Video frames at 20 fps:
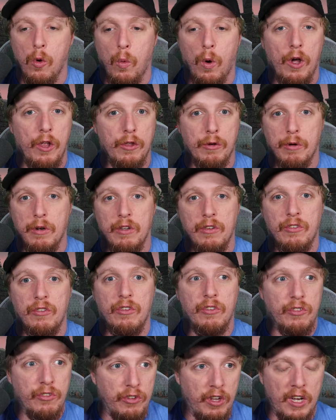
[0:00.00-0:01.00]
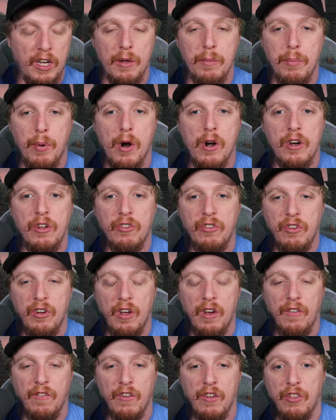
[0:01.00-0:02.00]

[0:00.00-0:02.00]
While there is second party stuff